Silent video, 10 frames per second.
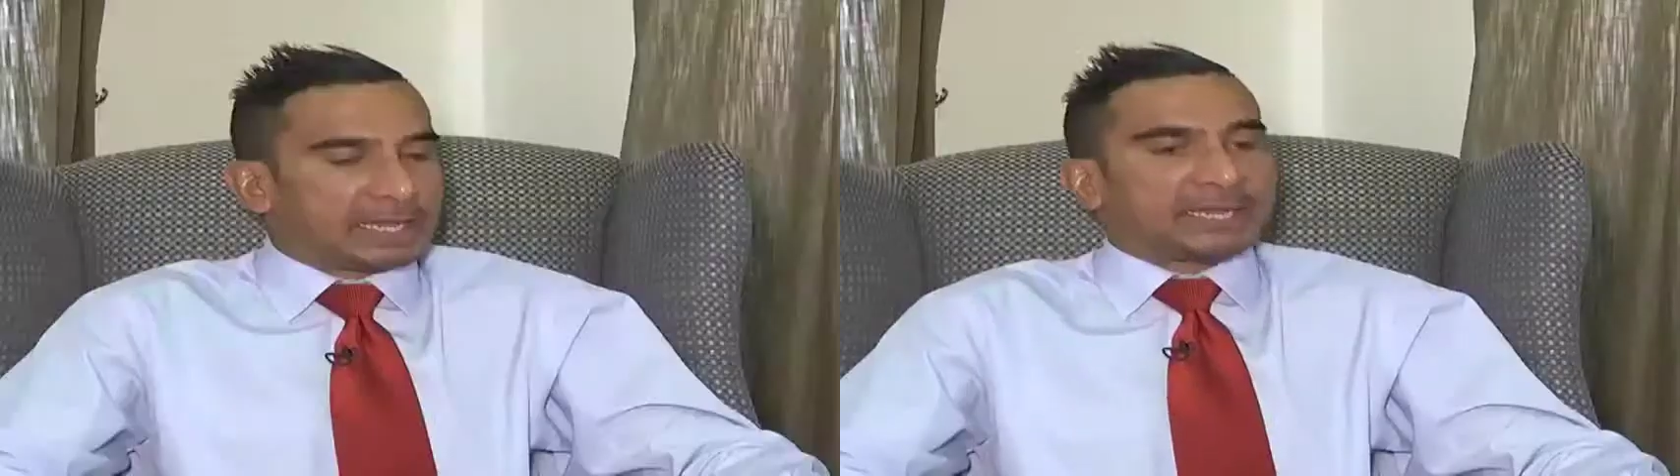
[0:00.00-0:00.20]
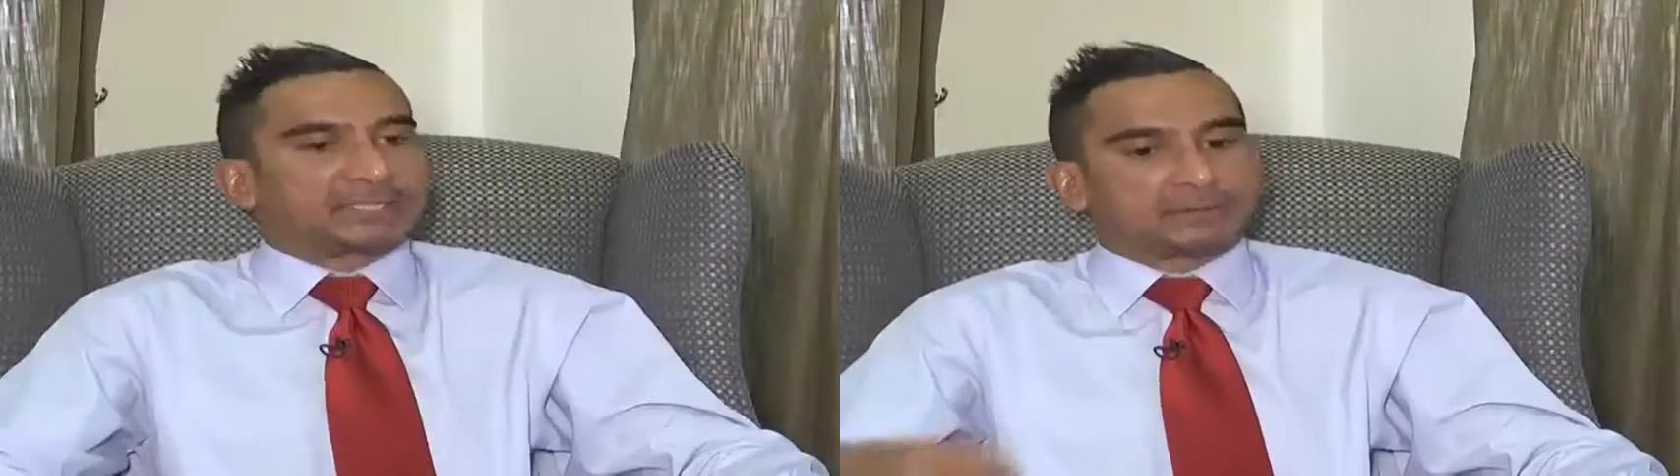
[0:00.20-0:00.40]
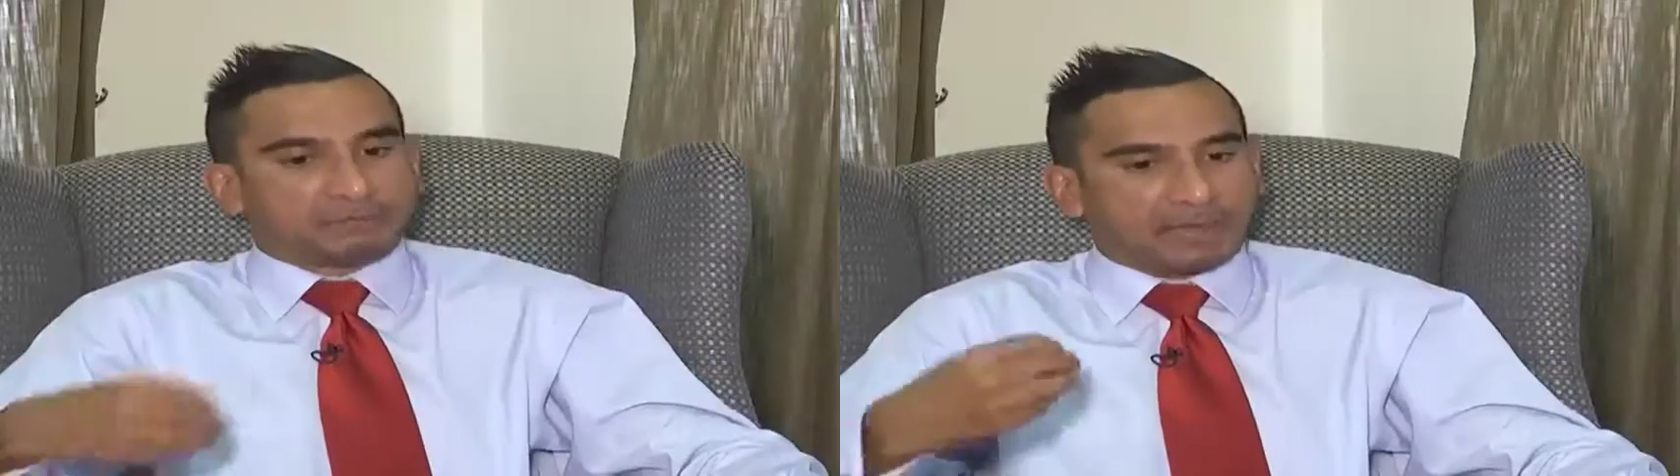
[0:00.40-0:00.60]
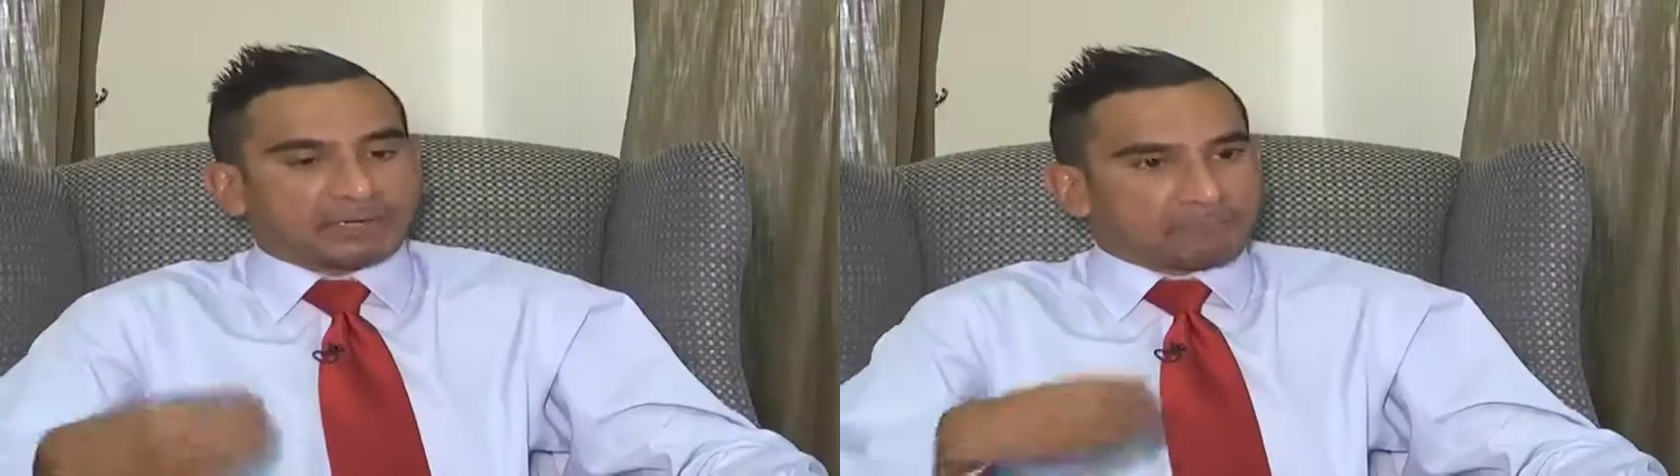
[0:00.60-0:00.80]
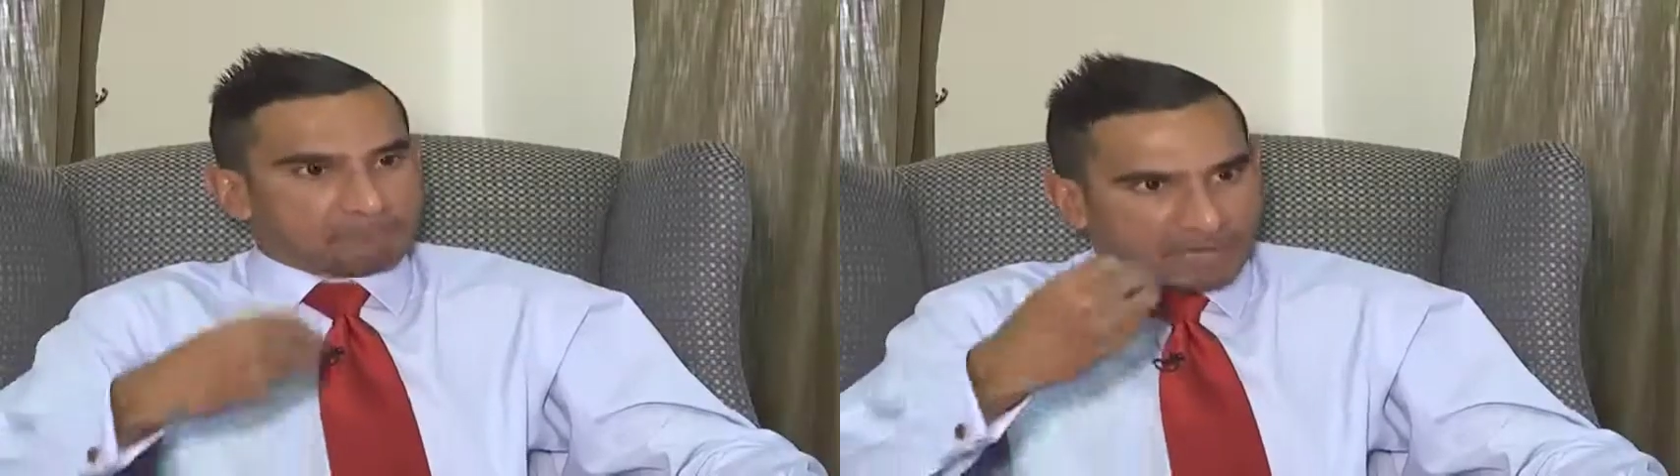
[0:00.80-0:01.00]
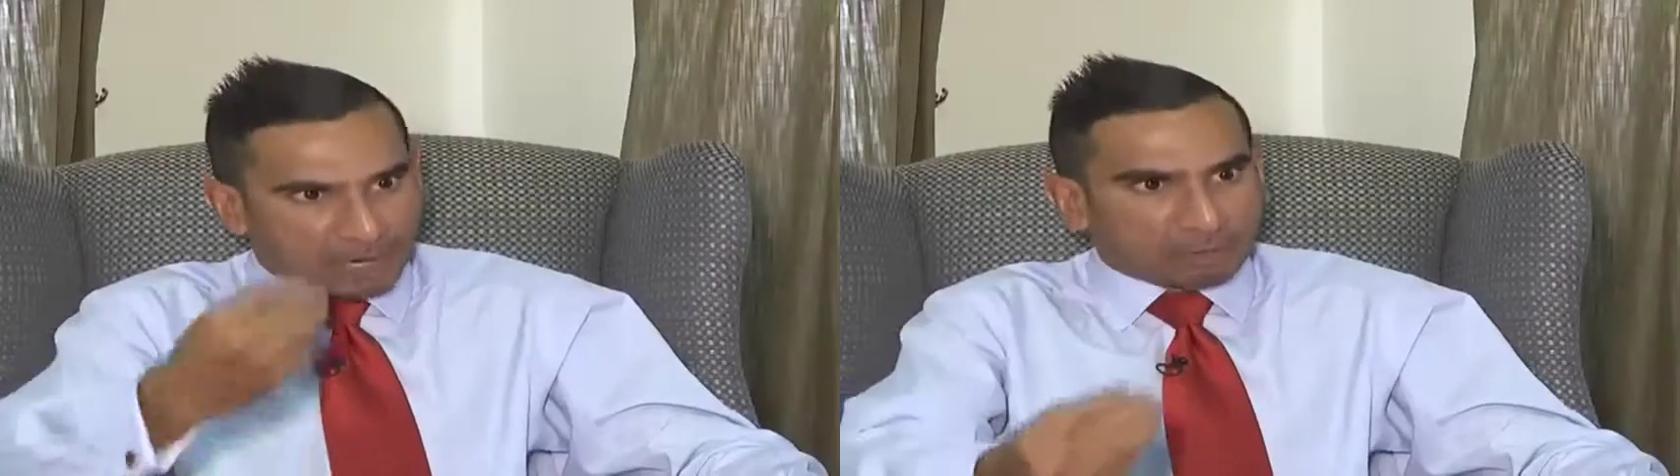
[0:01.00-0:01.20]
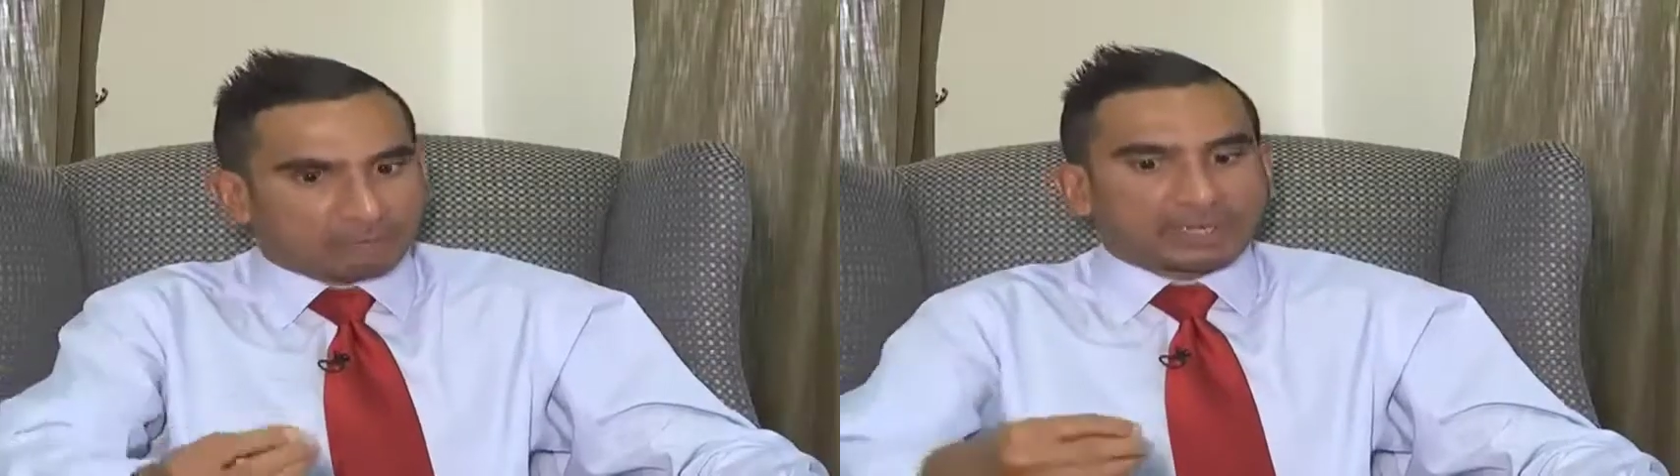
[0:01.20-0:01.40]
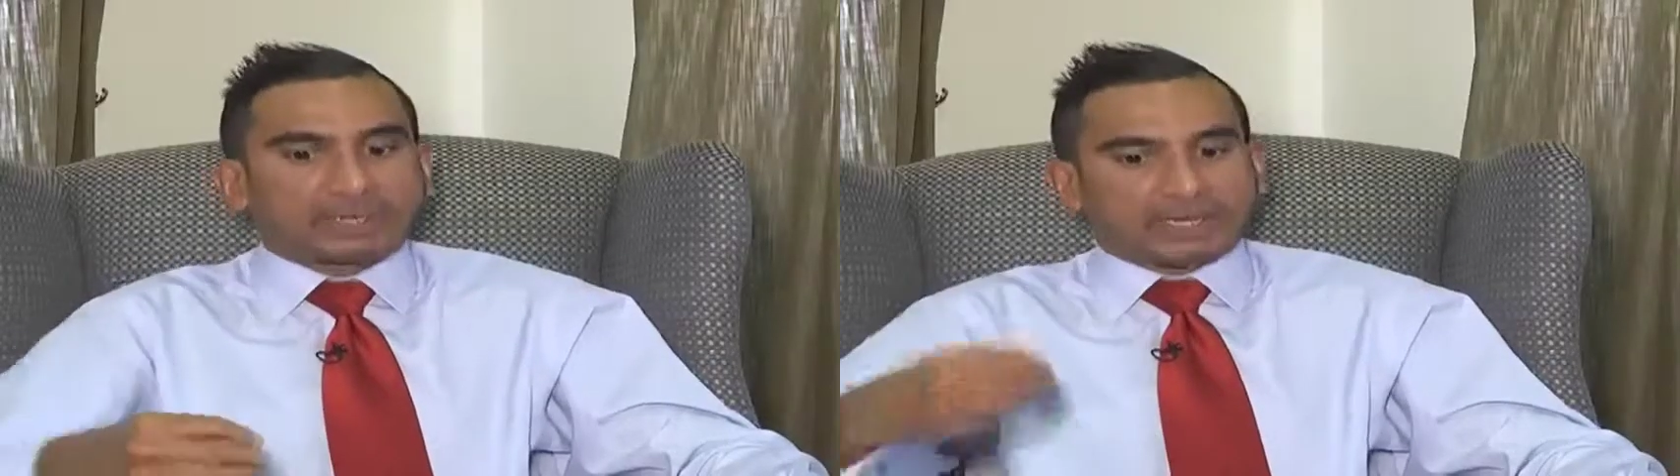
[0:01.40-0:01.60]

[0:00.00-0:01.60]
It is about empowering